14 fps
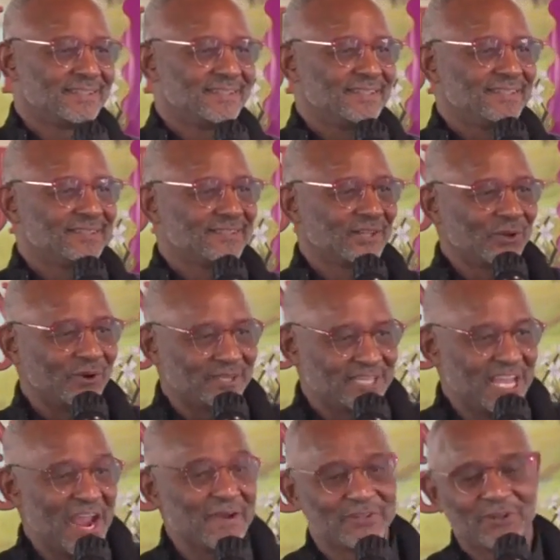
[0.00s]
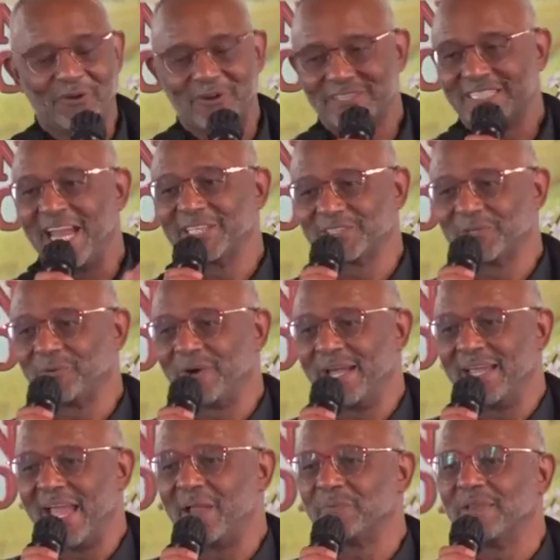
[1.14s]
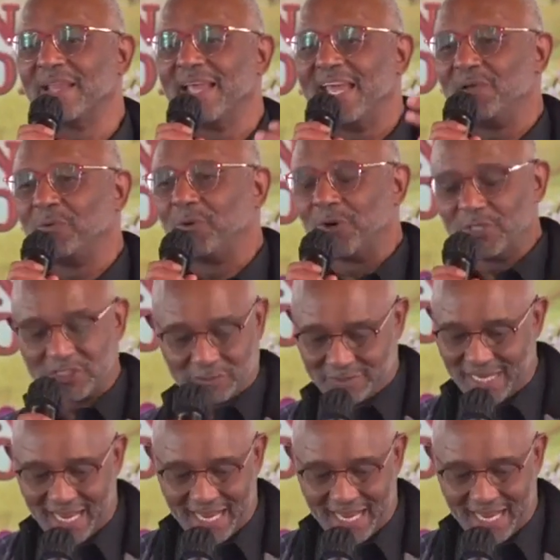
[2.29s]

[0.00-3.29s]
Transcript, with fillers: Lord gives, the Lord takes away, and he worshiped God.